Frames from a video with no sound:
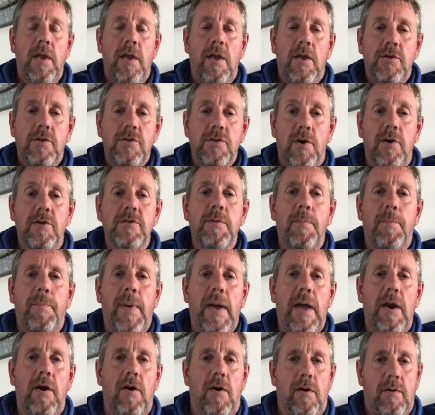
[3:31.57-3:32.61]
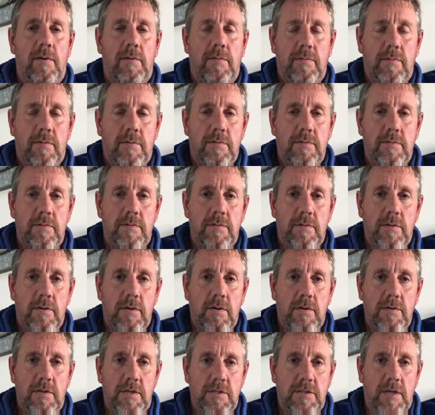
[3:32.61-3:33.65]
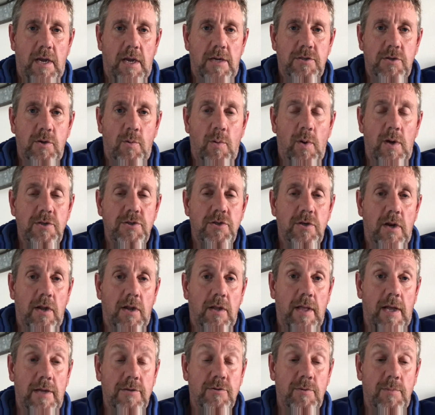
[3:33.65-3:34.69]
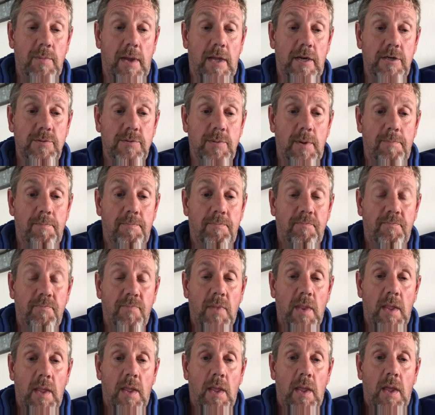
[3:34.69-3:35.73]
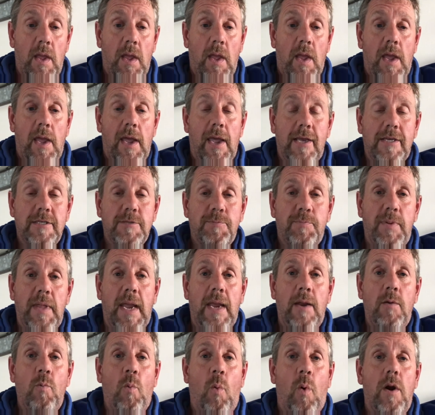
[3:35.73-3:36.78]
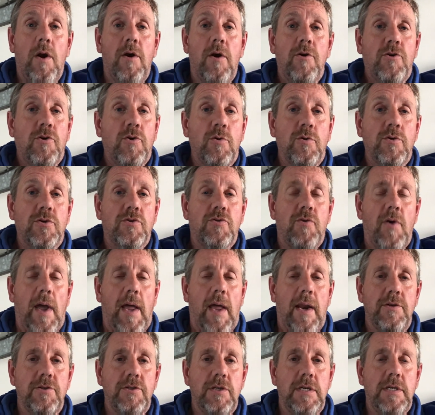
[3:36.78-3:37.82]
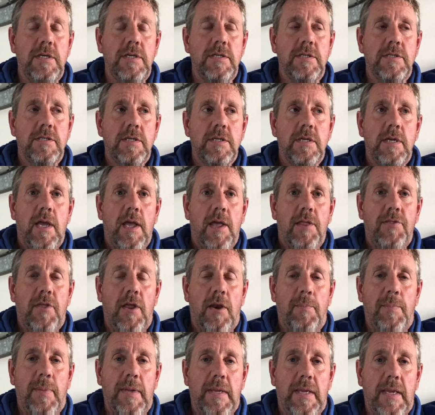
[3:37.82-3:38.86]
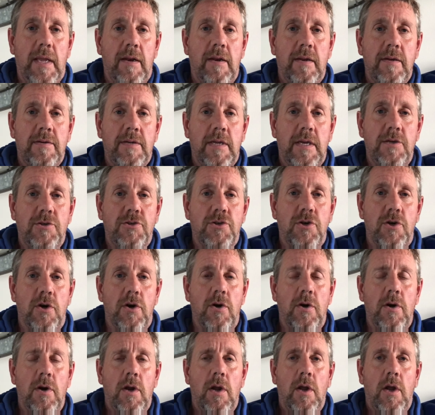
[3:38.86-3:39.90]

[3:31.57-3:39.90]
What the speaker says: So here's a better discussion question on classroom management. Explain 1 or 2 strategies that a beginning teacher